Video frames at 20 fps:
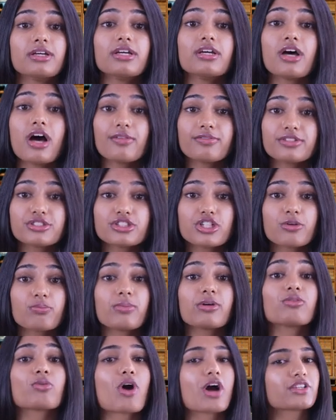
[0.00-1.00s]
A
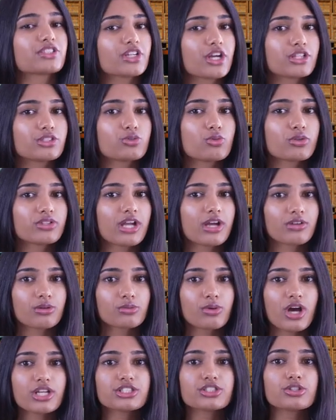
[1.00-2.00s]
legitimate project will never
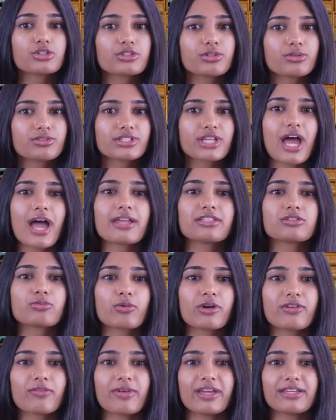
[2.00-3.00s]
pressure you to act
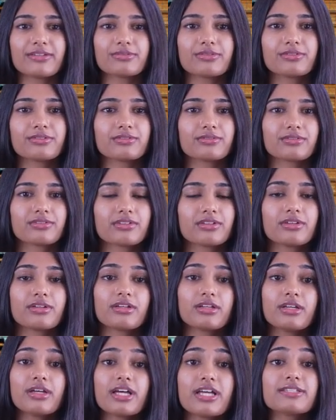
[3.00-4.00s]
quickly.
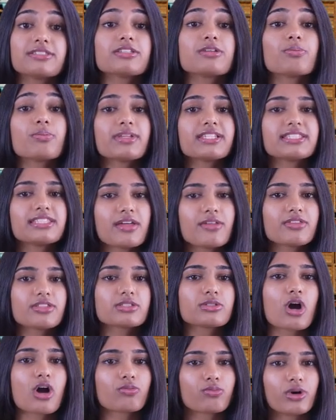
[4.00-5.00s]
If the presale
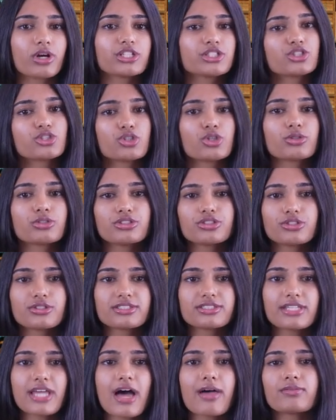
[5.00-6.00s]
is offering huge
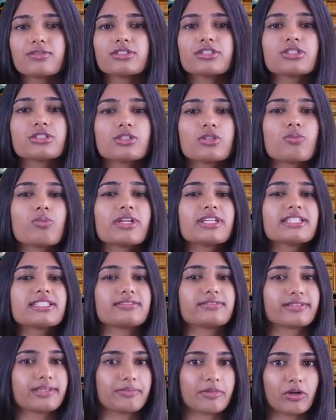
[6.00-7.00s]
discounts, but
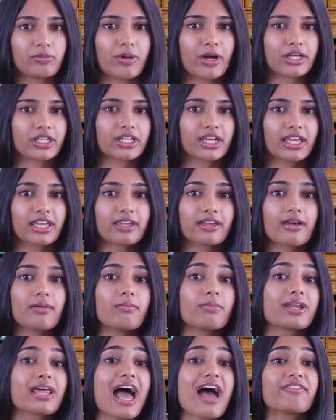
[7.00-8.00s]
insisting that you must
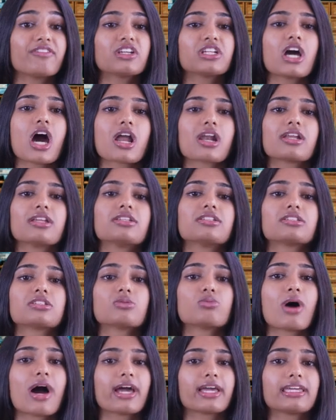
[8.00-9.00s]
act fast,
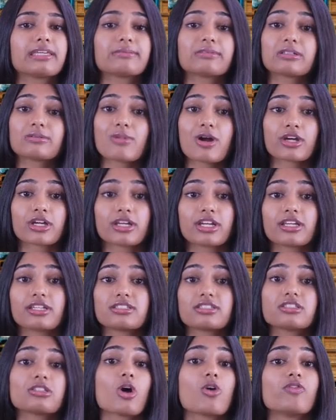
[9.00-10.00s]
that's a sign that they
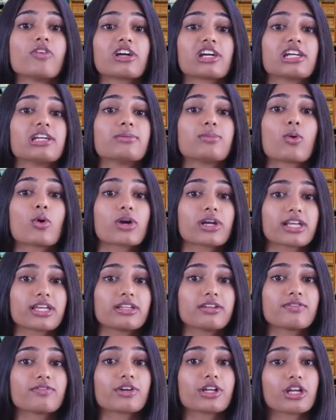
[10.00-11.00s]
might be trying to rush you
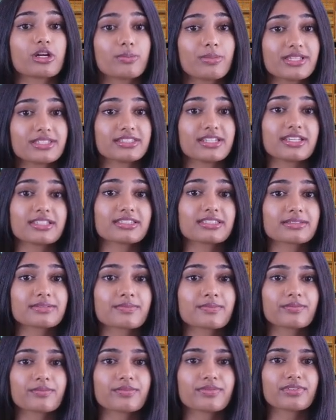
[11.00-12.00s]
into a bad
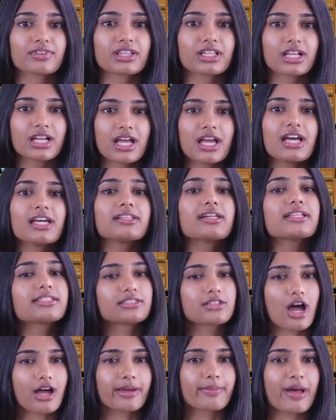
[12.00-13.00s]
decision. Never share
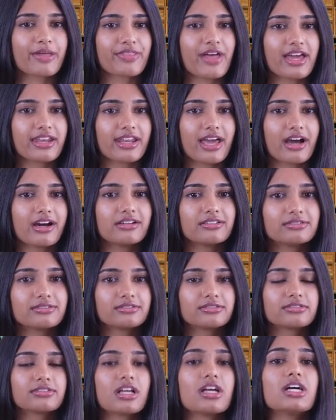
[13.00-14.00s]
your private keys with
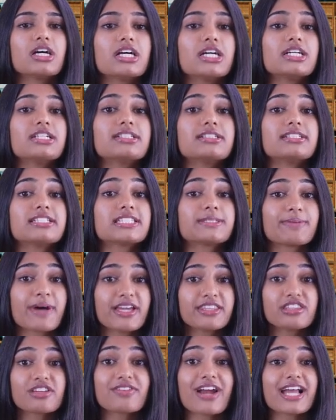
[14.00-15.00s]
anyone. Use a
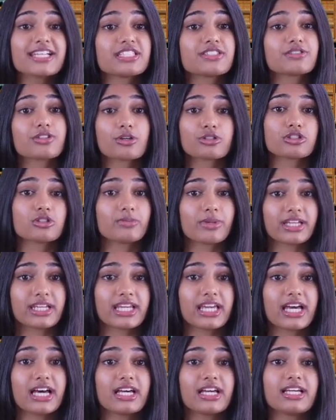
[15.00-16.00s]
hardware wallet to
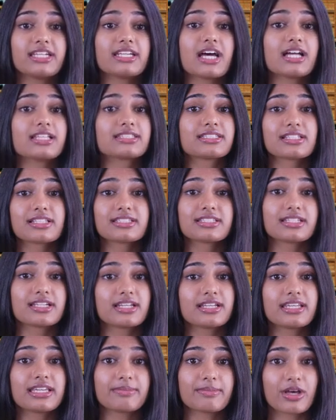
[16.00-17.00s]
store your crypto
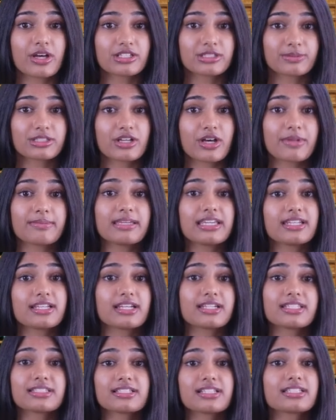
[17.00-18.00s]
securely, and never give
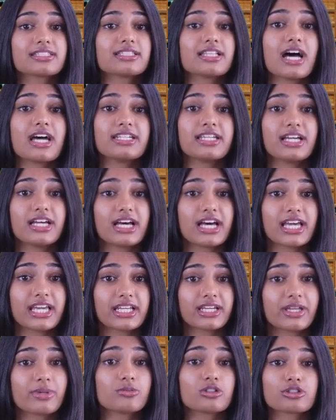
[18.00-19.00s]
out your private keys
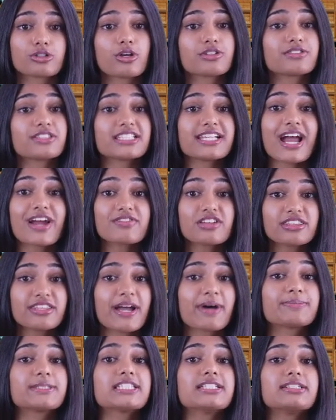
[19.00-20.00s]
or wallet information to
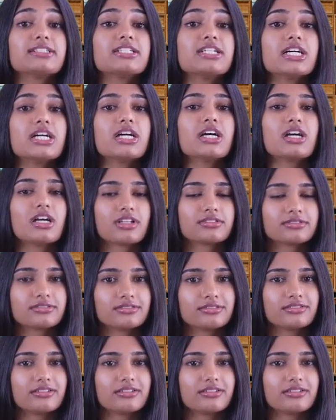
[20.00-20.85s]
anyone, no matter how